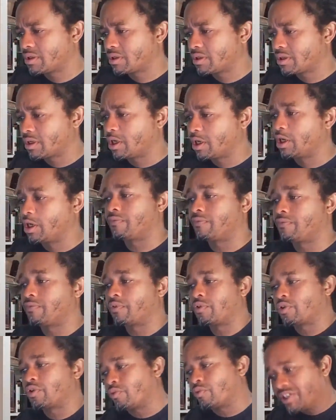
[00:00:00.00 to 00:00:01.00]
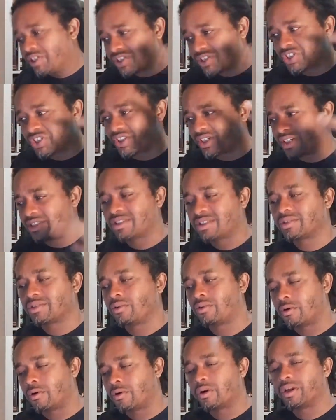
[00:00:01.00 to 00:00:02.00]
of Christians
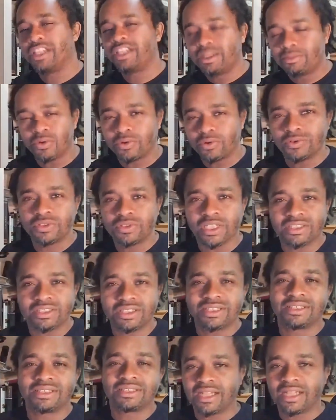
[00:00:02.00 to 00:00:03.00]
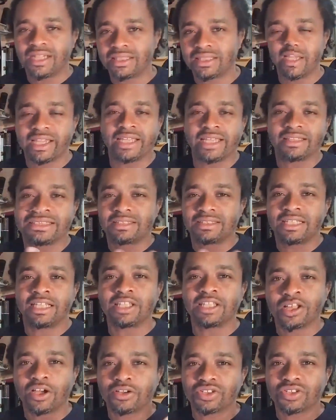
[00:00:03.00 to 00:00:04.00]
or Hebrews. They just said they had the 10
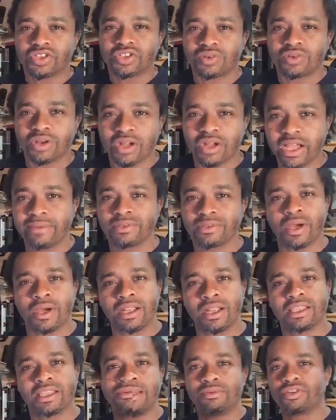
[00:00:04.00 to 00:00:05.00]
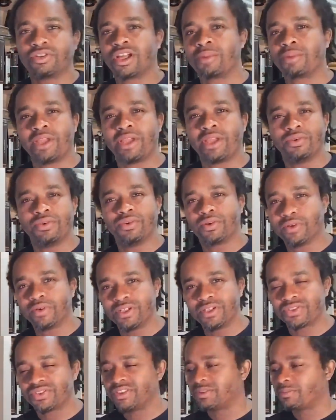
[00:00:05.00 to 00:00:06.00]
lost tribes. Why they keep trying to make you
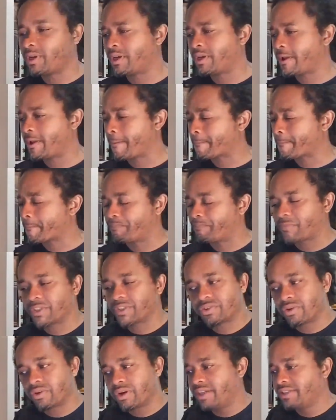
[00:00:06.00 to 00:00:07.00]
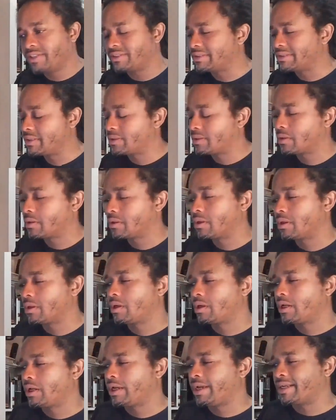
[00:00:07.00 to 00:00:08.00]
Christians, man? It's crazy.
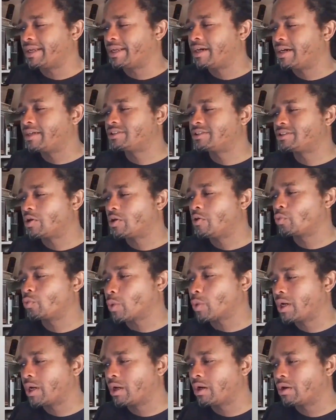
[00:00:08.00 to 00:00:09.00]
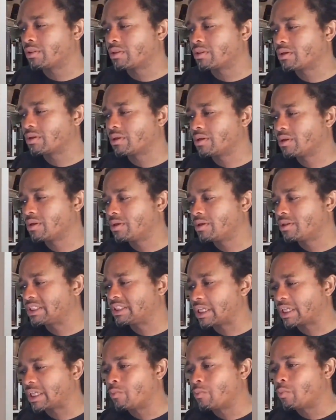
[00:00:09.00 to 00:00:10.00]
And untold wealth
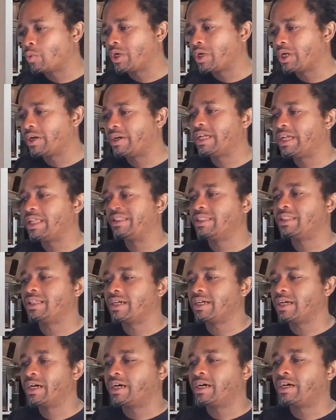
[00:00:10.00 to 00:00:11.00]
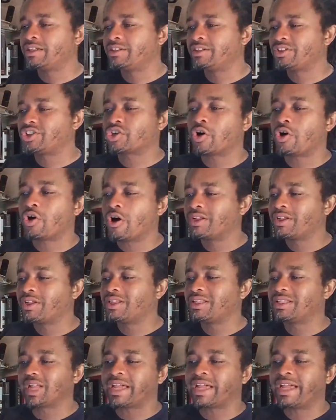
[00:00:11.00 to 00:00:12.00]
somewhere in the uncharted
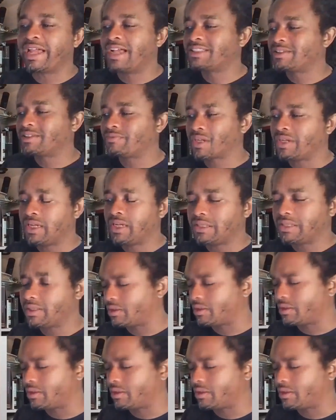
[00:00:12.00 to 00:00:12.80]
lands of India.